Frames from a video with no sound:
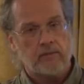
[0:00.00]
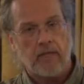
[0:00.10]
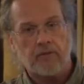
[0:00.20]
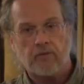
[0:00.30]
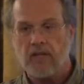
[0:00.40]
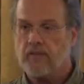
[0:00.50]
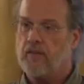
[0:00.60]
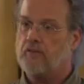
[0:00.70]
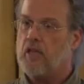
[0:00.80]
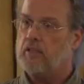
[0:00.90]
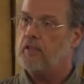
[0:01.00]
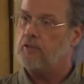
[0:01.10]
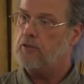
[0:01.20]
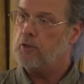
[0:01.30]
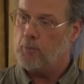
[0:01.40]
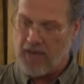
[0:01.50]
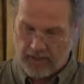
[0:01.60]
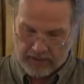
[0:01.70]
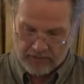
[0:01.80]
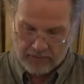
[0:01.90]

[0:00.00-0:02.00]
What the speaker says: extended this idea to humanity.